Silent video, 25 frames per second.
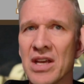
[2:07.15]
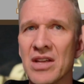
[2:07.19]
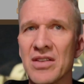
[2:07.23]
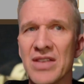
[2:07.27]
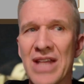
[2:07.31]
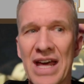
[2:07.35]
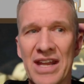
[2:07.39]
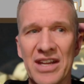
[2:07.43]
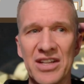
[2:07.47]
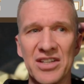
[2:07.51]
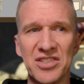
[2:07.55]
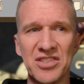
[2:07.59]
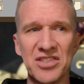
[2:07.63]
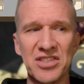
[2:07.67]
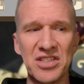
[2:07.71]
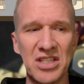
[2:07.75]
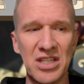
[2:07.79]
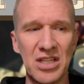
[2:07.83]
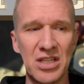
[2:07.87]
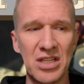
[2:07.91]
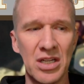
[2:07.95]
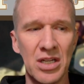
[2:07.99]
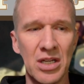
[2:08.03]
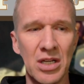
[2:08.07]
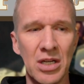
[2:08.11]
that is
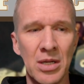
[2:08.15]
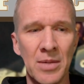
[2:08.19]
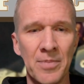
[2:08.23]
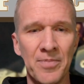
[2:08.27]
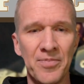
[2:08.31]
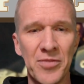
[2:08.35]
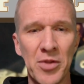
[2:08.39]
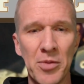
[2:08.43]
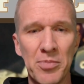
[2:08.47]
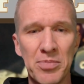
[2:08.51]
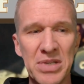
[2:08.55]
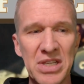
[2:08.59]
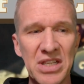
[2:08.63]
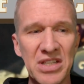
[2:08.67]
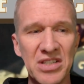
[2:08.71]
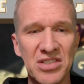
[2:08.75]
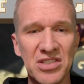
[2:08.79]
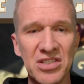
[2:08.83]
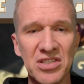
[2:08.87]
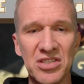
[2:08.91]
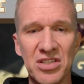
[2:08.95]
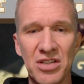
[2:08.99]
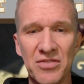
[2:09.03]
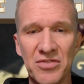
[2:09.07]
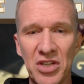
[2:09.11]
the
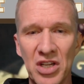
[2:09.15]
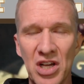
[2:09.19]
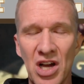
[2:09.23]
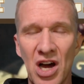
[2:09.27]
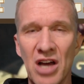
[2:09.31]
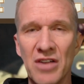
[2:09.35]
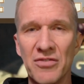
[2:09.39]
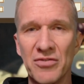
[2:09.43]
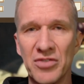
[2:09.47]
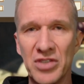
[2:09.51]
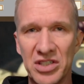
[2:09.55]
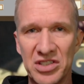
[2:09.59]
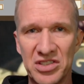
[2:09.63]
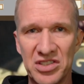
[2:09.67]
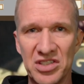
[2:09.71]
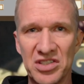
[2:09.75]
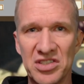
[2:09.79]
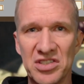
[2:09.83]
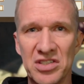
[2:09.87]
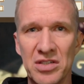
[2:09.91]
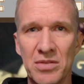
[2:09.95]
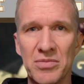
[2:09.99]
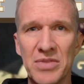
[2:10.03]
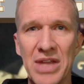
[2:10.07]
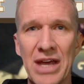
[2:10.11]
pieces of the conflict
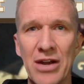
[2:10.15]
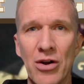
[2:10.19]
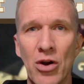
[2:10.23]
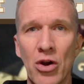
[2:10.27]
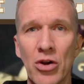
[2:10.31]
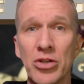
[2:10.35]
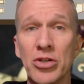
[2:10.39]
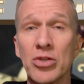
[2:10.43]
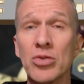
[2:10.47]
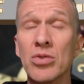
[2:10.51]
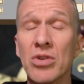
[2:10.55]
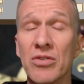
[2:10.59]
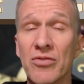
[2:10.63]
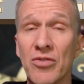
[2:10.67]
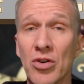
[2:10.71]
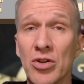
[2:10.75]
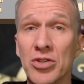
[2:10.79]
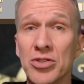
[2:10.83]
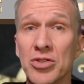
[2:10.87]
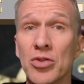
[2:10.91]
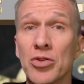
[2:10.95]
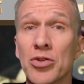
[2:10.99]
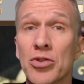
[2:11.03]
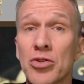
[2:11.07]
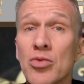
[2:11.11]
system that are
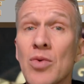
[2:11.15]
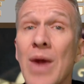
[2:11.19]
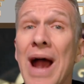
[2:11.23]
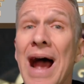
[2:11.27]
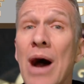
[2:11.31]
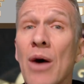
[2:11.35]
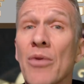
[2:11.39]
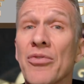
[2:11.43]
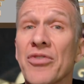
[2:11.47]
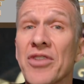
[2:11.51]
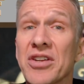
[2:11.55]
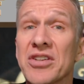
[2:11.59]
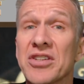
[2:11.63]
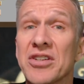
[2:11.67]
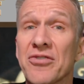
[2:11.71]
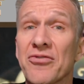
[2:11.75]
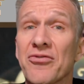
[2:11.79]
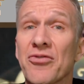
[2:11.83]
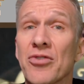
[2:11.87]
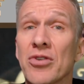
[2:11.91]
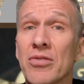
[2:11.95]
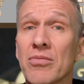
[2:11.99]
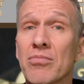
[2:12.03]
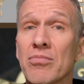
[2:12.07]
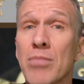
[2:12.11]
universal throughout the
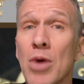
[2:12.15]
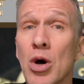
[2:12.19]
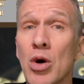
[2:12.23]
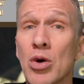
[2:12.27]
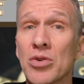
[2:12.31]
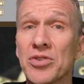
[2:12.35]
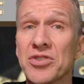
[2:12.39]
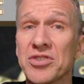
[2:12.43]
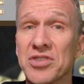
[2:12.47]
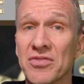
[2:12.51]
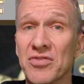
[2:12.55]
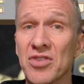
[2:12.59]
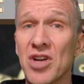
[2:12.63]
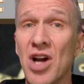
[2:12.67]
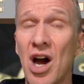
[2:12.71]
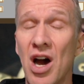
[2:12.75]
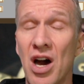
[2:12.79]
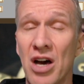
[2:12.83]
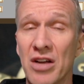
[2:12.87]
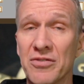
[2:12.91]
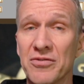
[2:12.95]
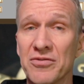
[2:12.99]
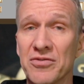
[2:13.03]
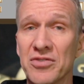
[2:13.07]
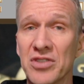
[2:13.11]
different modes of
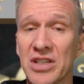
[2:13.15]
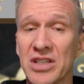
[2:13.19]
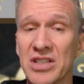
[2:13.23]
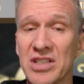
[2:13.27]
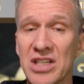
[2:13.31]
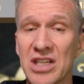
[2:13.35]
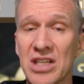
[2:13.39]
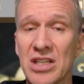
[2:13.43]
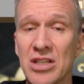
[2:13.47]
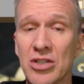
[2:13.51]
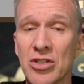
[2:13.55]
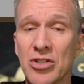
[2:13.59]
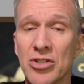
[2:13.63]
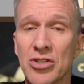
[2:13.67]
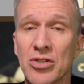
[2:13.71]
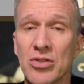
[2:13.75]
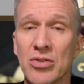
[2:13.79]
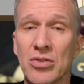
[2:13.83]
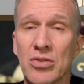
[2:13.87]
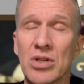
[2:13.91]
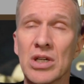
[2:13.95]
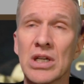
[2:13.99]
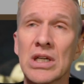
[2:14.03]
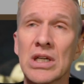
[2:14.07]
conflict in Dune.